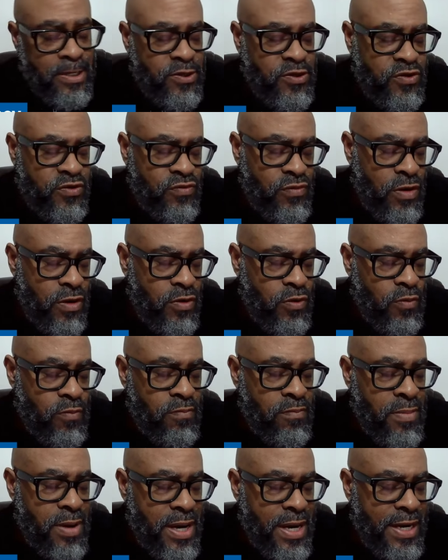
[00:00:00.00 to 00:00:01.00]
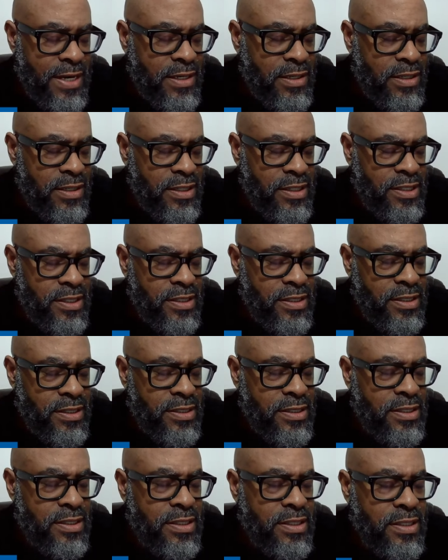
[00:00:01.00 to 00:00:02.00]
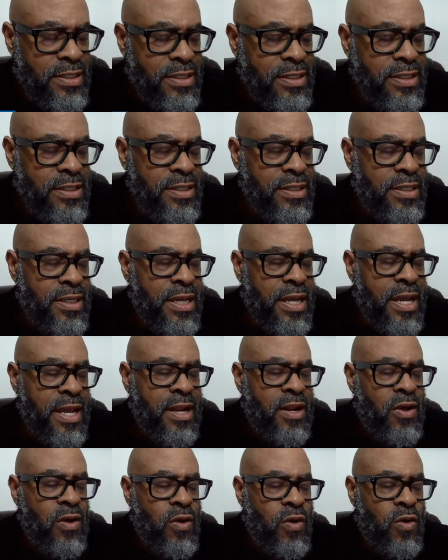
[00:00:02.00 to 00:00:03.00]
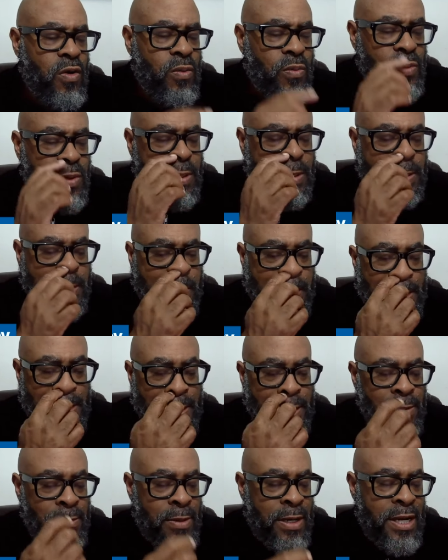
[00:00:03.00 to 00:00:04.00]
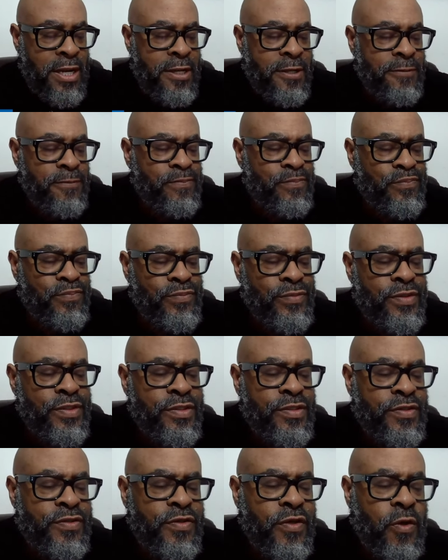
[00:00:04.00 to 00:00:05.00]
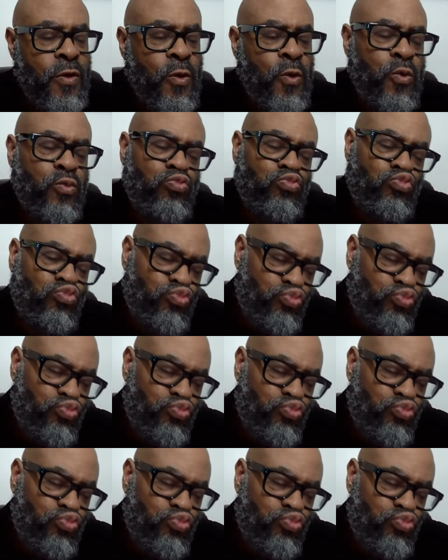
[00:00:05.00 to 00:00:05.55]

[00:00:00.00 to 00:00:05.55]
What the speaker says: struggled mightily at home recently. Right. So